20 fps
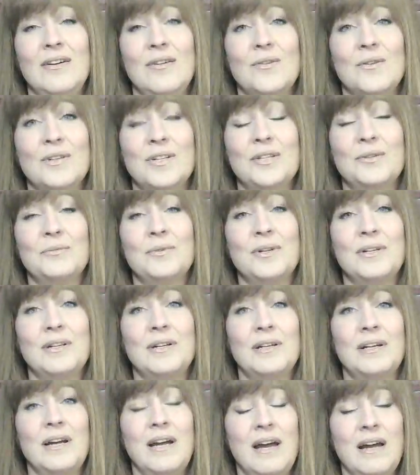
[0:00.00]
or do you want
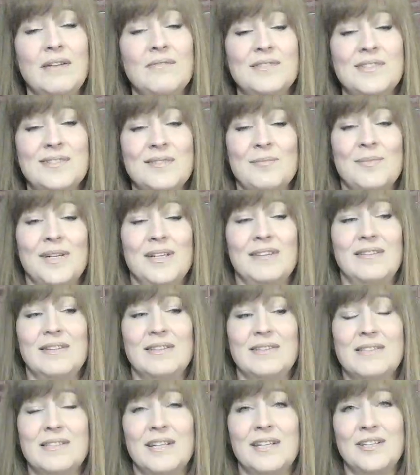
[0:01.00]
to have somebody
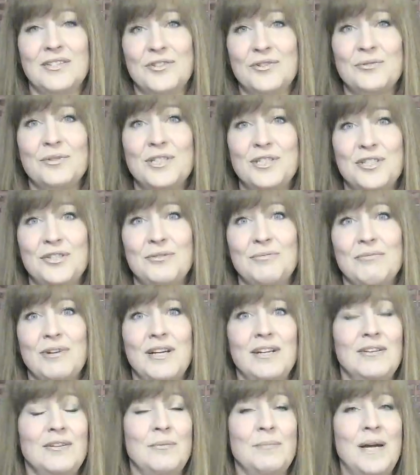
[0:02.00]
that's going to treat you
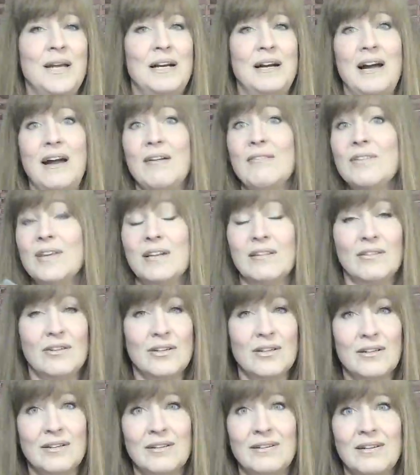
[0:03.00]
right no matter how they
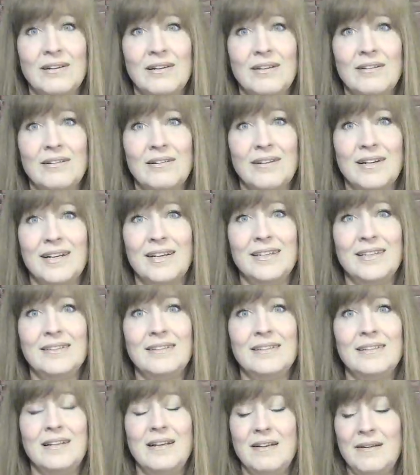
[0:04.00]
look right